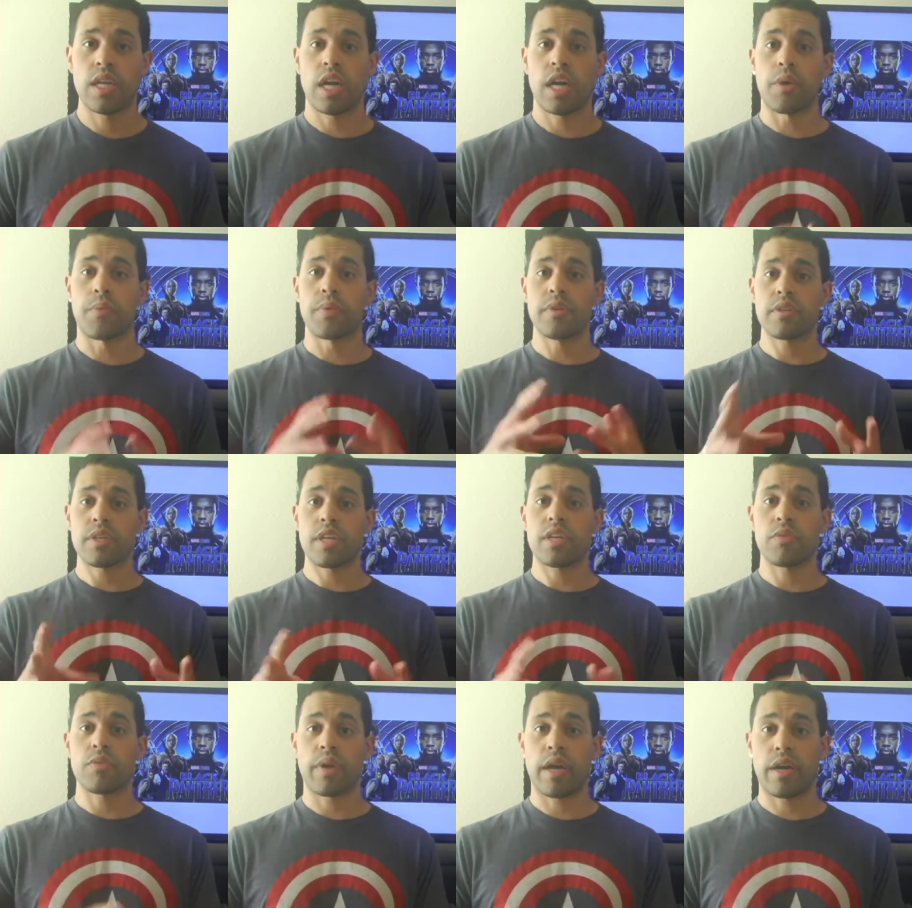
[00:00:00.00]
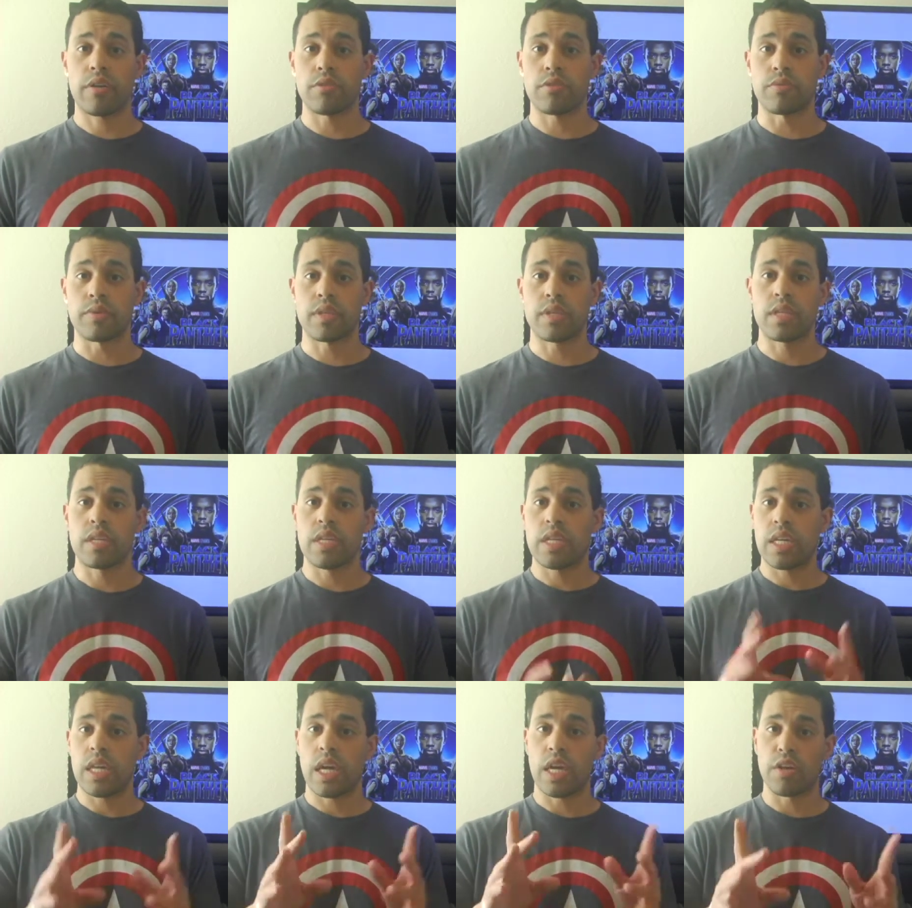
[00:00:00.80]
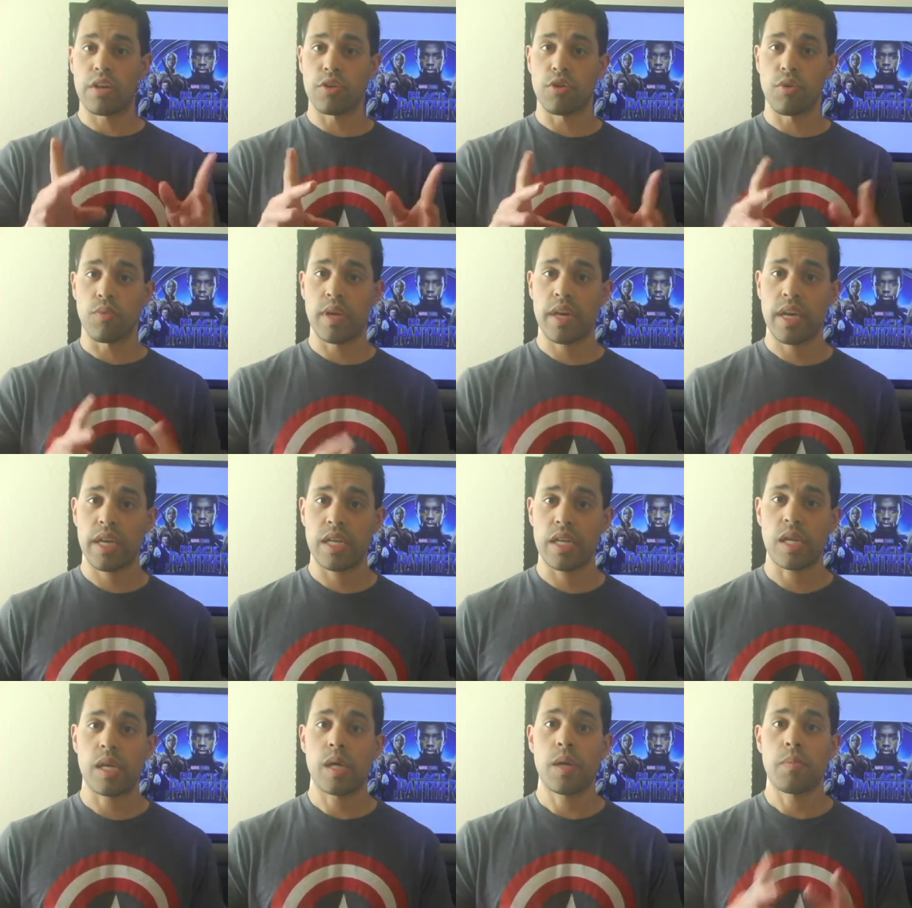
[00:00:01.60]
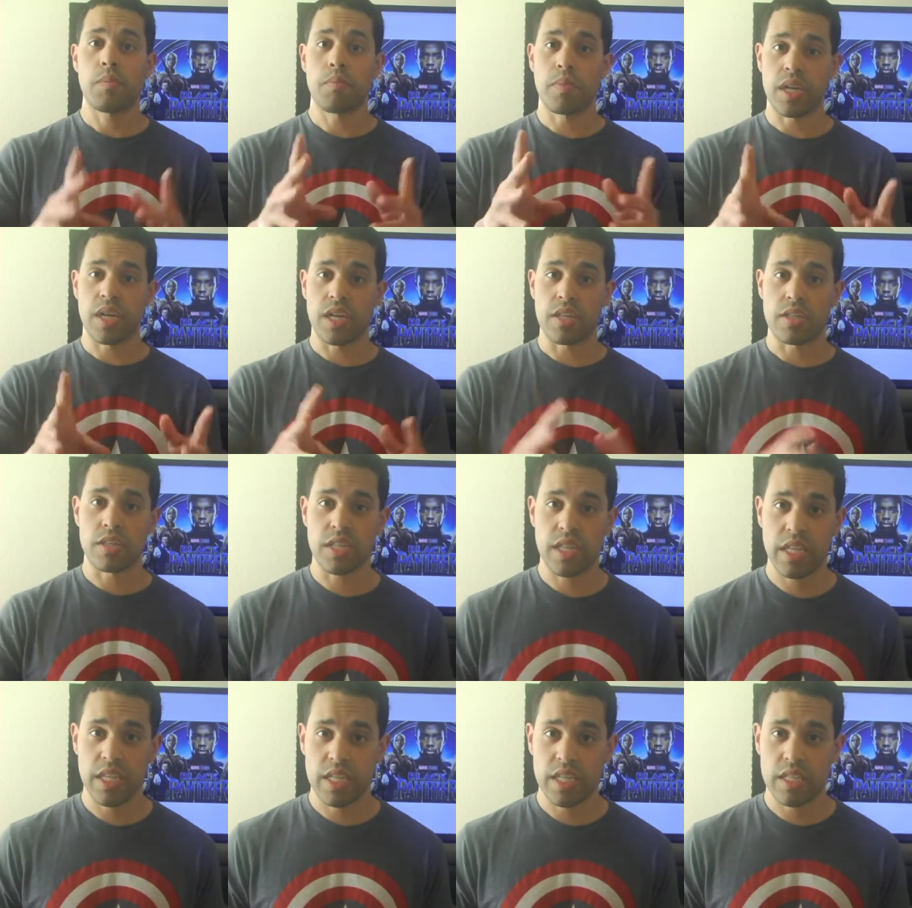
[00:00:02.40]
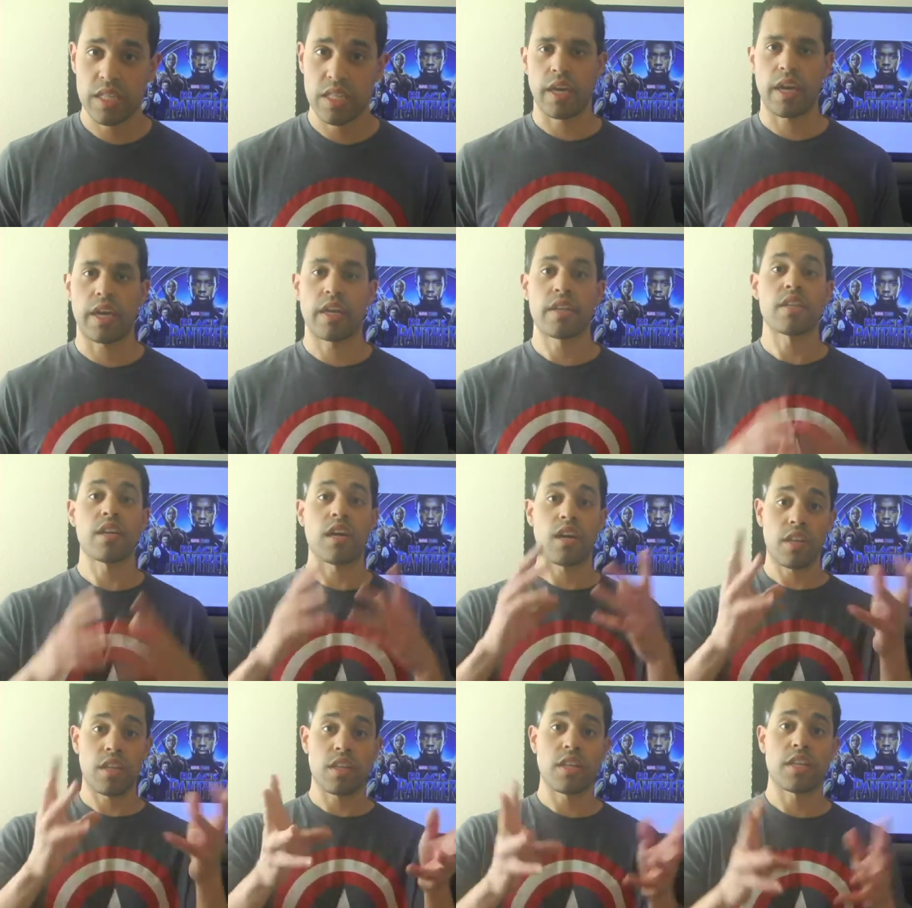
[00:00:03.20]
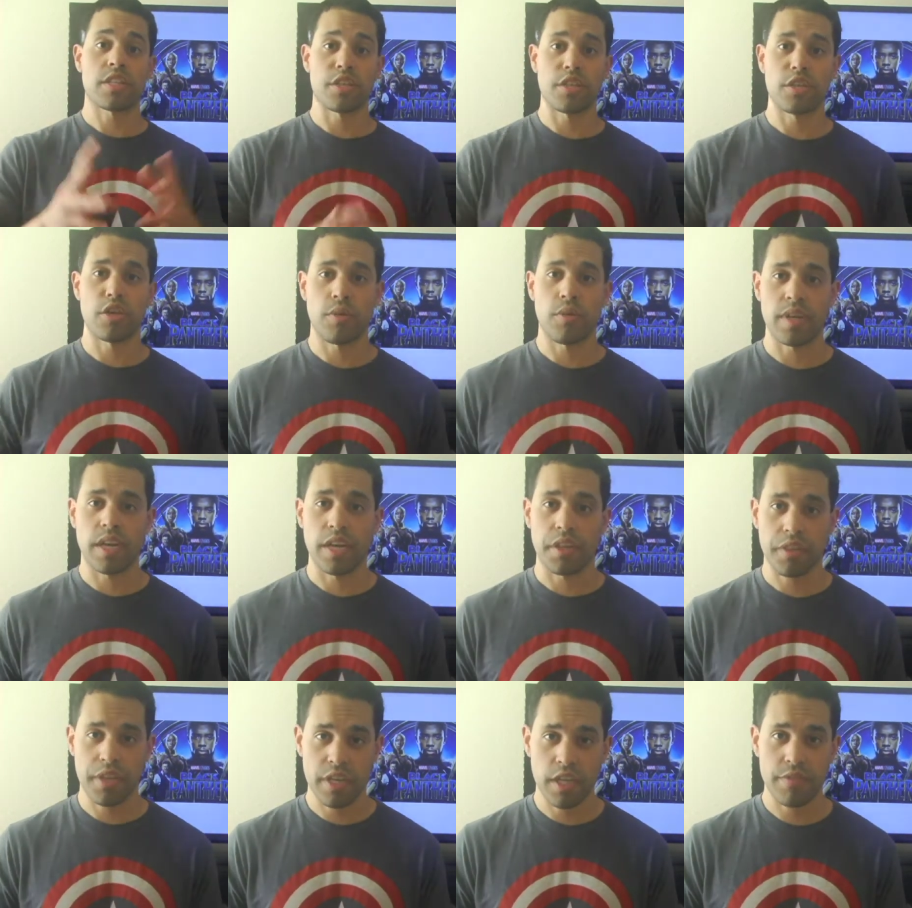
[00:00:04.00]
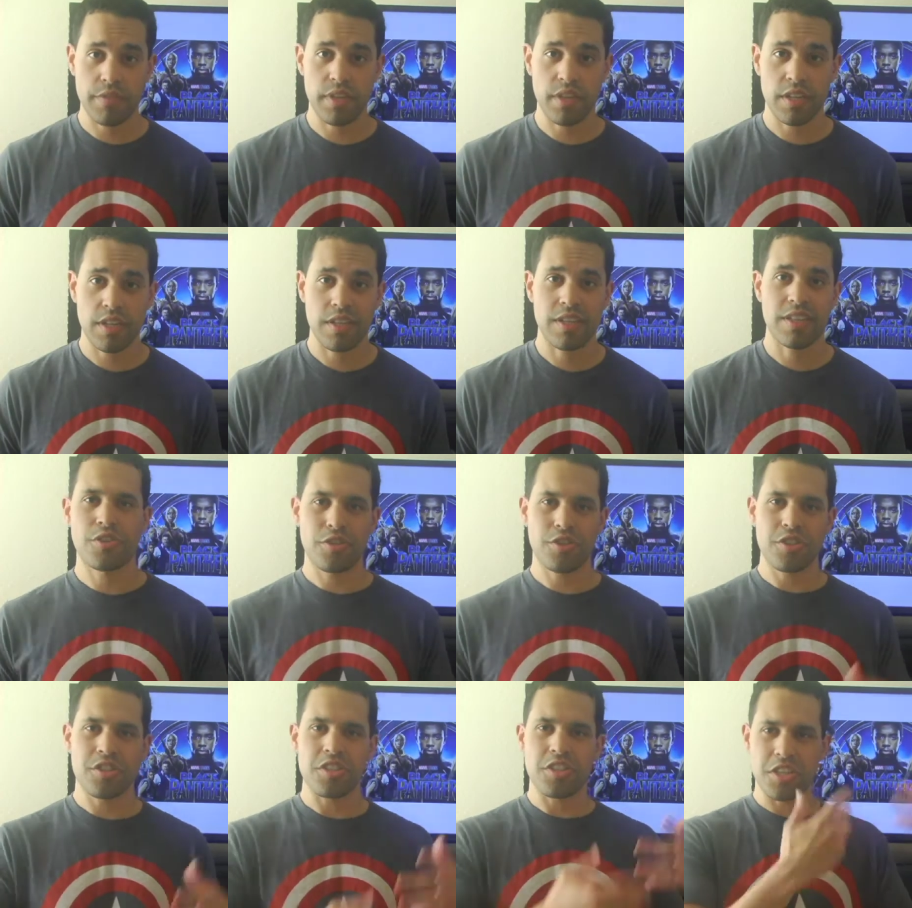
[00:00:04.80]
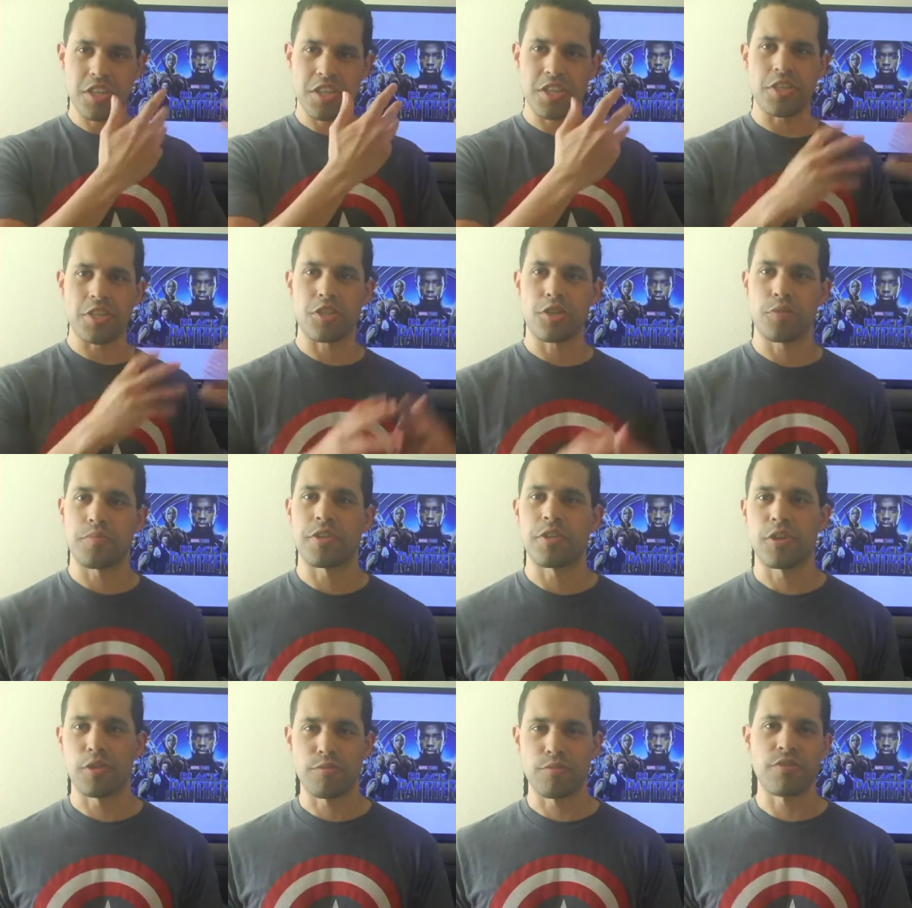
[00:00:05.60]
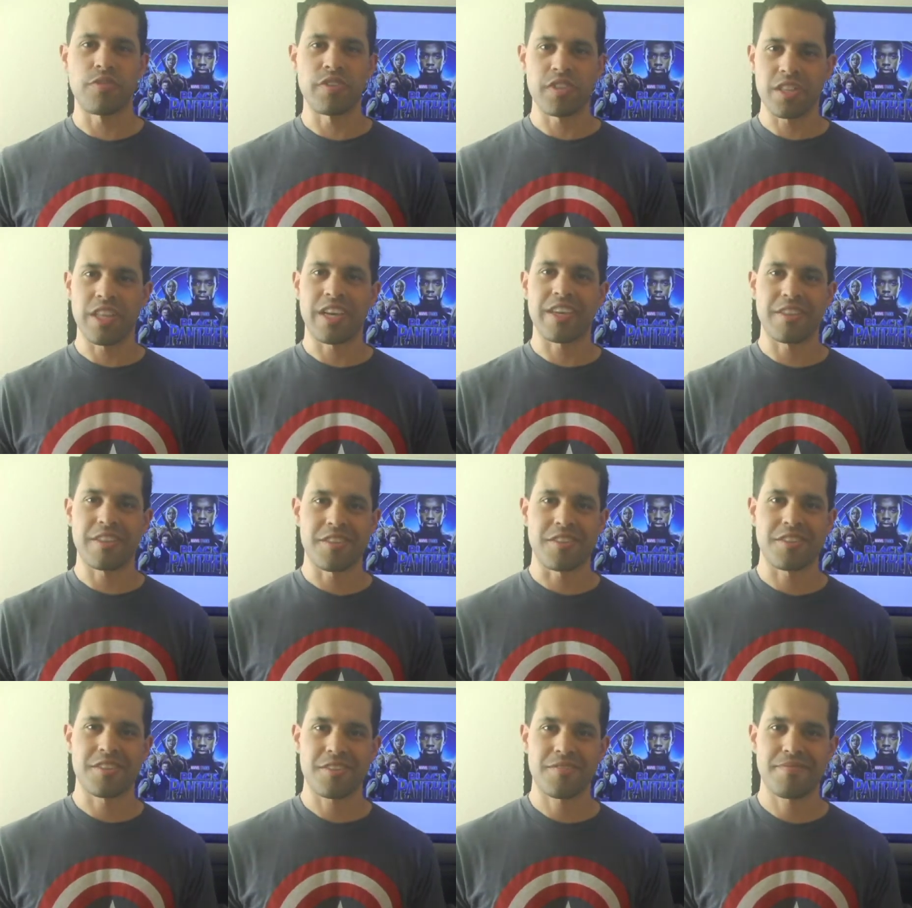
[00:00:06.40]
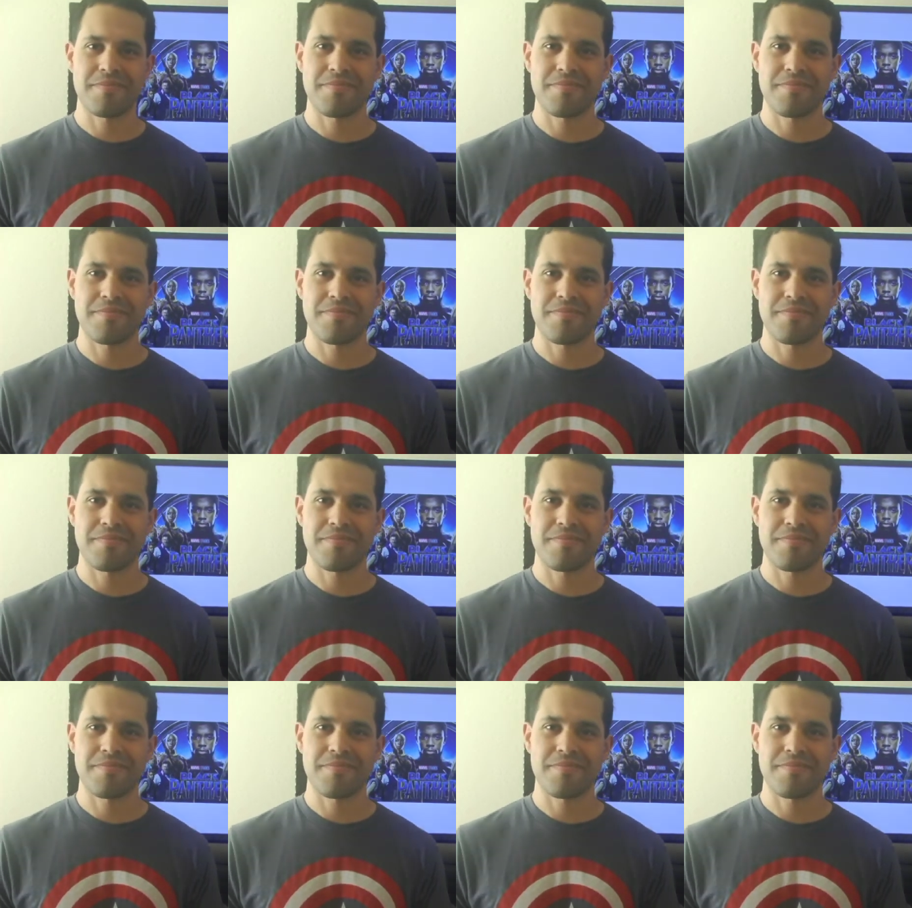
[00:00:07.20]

I will get around to it. I don't know when, but I'll see it, and I'll let you know what I think of it. Good to see superhero movies like this.